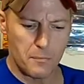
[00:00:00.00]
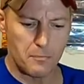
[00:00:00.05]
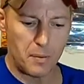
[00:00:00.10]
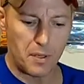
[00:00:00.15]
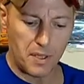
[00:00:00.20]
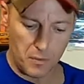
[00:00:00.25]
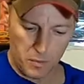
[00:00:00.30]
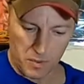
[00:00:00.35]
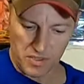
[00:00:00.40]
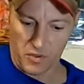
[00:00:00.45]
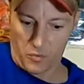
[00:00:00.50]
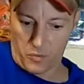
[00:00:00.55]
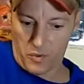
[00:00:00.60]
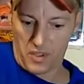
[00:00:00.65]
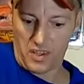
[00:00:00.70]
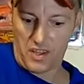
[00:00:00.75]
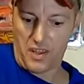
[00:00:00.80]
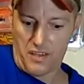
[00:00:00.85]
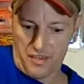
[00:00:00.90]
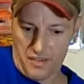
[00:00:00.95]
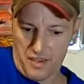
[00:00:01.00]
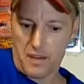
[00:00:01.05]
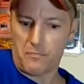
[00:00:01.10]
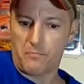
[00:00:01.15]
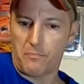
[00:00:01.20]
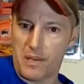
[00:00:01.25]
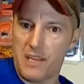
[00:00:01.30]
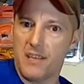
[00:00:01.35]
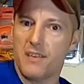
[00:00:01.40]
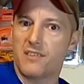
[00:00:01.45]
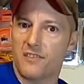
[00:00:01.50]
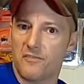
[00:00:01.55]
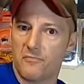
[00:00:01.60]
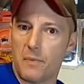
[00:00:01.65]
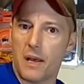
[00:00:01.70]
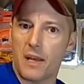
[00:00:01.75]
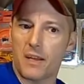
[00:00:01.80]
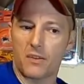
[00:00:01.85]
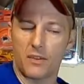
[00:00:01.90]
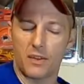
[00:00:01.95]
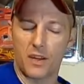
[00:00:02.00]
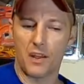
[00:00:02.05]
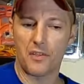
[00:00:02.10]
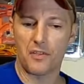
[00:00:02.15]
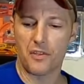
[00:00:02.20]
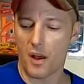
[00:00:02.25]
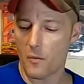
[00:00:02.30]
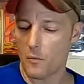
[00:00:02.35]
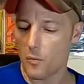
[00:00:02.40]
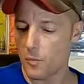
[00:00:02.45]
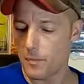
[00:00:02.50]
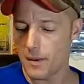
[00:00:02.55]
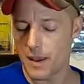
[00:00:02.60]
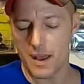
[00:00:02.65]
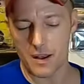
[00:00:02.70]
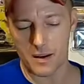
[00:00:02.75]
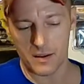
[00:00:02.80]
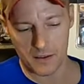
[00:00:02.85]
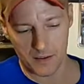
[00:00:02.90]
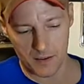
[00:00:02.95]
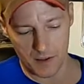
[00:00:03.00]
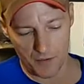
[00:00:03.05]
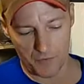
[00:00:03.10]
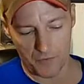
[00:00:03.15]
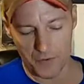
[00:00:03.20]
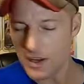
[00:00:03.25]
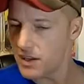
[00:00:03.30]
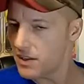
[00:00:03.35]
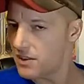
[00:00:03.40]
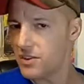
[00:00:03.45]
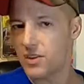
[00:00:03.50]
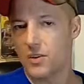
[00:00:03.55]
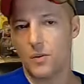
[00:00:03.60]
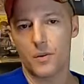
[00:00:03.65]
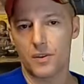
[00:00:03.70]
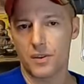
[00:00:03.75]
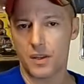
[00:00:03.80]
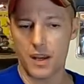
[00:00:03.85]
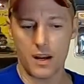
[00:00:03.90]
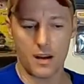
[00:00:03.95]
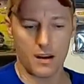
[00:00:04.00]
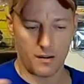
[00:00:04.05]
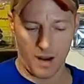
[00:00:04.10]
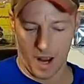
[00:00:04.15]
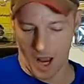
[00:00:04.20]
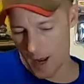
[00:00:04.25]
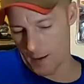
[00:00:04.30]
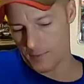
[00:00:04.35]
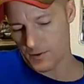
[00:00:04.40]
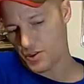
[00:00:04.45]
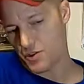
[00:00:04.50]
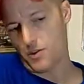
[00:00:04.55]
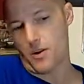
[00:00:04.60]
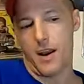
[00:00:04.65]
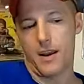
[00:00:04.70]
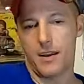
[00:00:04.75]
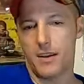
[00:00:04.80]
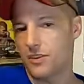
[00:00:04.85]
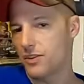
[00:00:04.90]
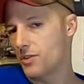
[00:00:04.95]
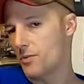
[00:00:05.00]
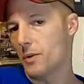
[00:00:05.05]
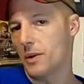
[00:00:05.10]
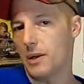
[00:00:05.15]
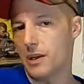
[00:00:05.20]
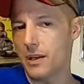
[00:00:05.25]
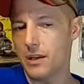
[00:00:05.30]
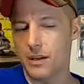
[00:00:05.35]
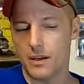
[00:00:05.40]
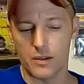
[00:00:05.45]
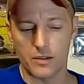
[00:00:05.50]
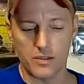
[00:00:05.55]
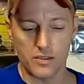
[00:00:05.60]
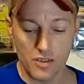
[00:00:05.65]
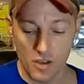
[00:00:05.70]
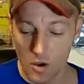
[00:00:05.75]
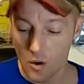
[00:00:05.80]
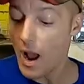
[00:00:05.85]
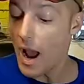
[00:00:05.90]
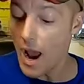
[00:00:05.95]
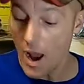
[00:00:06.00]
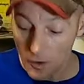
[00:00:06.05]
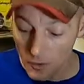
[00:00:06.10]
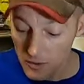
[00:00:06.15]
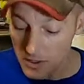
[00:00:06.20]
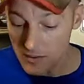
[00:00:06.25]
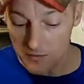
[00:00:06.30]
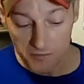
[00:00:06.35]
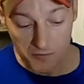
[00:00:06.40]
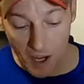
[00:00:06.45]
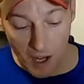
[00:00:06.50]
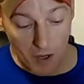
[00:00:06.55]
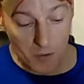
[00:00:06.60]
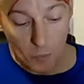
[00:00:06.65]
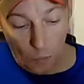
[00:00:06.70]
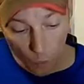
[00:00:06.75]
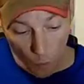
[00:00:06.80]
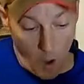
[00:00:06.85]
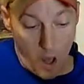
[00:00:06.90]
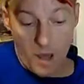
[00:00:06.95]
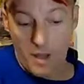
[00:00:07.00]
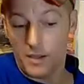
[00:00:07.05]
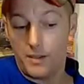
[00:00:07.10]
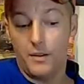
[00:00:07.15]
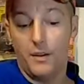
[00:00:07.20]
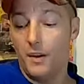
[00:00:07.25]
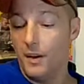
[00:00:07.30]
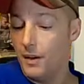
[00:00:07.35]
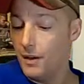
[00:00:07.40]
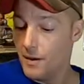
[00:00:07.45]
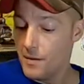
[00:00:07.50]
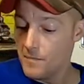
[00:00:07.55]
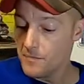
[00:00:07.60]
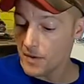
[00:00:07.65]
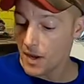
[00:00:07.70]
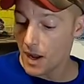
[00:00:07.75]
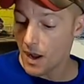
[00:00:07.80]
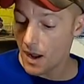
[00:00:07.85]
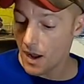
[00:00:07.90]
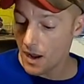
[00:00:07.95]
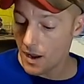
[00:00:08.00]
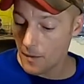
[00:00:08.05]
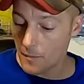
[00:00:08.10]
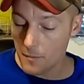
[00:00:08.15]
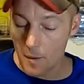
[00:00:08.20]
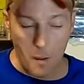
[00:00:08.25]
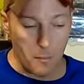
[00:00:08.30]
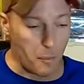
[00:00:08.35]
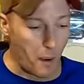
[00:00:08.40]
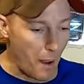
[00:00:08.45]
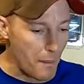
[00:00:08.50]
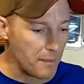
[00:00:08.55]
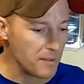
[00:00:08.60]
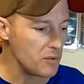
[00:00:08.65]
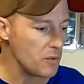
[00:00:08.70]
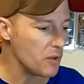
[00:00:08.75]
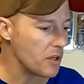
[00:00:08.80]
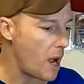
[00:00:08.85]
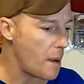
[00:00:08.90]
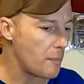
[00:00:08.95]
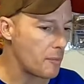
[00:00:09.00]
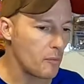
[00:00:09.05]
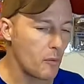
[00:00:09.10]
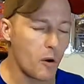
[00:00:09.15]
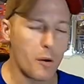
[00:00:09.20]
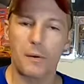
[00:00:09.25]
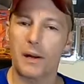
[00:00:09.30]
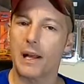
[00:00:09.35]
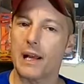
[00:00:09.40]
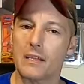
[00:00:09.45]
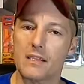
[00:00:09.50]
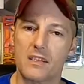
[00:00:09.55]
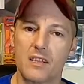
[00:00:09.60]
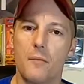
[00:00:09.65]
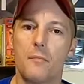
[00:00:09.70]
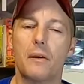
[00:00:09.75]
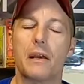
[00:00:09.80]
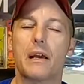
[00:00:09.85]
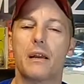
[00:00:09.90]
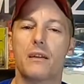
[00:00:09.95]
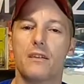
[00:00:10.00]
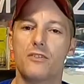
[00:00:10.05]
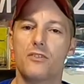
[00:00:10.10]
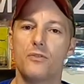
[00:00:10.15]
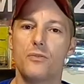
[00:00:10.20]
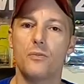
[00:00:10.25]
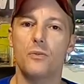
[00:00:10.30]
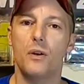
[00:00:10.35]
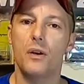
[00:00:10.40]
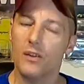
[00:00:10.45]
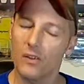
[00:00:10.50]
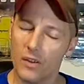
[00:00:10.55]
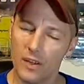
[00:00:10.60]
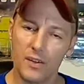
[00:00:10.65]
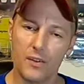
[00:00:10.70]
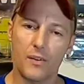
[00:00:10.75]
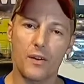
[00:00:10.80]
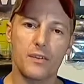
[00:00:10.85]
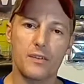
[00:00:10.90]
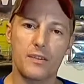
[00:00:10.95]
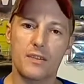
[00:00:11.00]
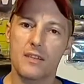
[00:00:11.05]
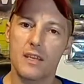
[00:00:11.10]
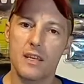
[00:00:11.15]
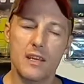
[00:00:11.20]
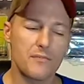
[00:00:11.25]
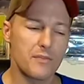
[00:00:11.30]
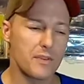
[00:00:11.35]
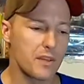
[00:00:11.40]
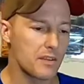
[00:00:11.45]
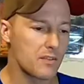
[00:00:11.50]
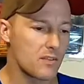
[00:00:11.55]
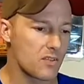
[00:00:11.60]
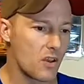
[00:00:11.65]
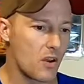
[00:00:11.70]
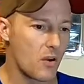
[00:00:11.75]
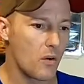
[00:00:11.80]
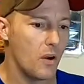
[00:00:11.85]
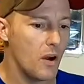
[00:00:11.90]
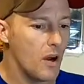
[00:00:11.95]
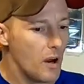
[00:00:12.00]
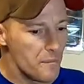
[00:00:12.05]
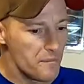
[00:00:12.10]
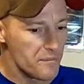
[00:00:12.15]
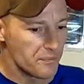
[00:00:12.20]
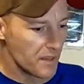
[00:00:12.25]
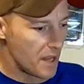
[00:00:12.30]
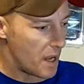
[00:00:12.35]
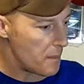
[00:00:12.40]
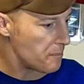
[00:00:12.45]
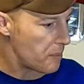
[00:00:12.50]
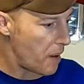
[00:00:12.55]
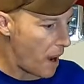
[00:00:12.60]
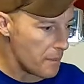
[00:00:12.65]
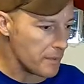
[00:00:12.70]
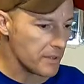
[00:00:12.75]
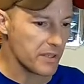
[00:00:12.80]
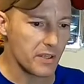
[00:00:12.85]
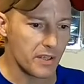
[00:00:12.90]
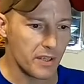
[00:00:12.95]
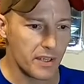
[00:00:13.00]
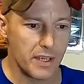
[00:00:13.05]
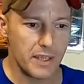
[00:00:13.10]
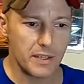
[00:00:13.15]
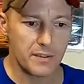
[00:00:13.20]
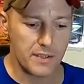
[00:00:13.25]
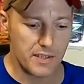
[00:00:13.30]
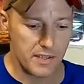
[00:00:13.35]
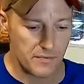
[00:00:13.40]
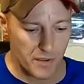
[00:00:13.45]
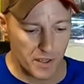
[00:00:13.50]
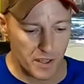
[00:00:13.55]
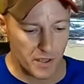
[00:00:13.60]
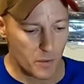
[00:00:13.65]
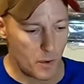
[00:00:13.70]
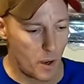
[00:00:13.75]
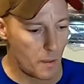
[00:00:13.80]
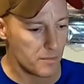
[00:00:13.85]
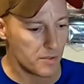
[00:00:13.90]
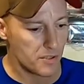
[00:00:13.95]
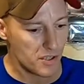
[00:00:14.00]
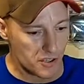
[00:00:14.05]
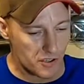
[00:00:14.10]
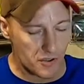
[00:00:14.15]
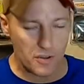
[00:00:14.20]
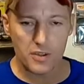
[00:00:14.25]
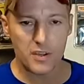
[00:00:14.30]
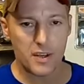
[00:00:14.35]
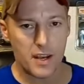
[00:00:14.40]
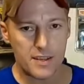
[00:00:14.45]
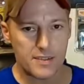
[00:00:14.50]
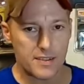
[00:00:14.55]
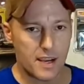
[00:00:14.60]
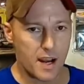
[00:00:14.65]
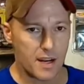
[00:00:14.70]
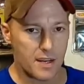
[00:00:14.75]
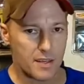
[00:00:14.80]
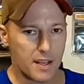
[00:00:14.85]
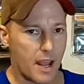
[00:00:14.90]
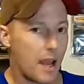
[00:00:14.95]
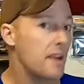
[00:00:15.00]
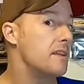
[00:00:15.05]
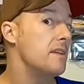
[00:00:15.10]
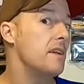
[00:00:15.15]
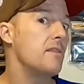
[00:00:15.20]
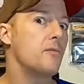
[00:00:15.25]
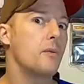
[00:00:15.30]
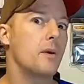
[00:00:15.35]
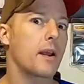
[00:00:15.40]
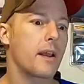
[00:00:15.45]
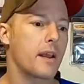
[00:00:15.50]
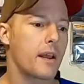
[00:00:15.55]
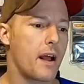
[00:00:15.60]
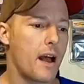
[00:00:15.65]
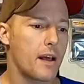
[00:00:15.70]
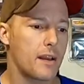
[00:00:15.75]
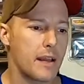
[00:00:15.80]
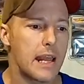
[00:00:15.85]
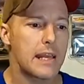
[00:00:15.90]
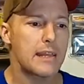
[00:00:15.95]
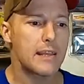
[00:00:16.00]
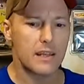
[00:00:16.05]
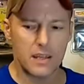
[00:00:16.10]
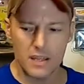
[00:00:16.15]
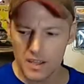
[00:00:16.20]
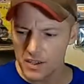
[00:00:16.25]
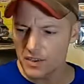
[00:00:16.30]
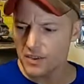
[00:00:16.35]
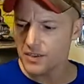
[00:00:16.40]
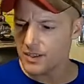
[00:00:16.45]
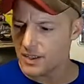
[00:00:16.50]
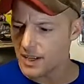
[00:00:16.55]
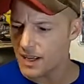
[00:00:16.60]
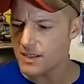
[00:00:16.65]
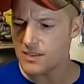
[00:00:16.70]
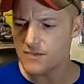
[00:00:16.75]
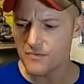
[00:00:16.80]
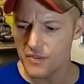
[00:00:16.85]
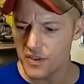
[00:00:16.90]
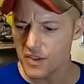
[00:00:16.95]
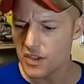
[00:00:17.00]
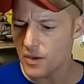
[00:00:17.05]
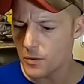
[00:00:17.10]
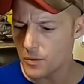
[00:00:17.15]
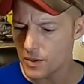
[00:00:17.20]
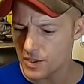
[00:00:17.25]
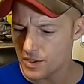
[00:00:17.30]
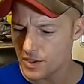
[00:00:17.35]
but it was a really thin piece of metal, and I thought, well, man, if he can do it there, I'm sure I can do it here. So I only done one. I'll probably do a couple more, but I got something I got to do later on this evening, so I'm probably going to hit this video up and just show you guys kind of the idea of what I got, and then here in the next video or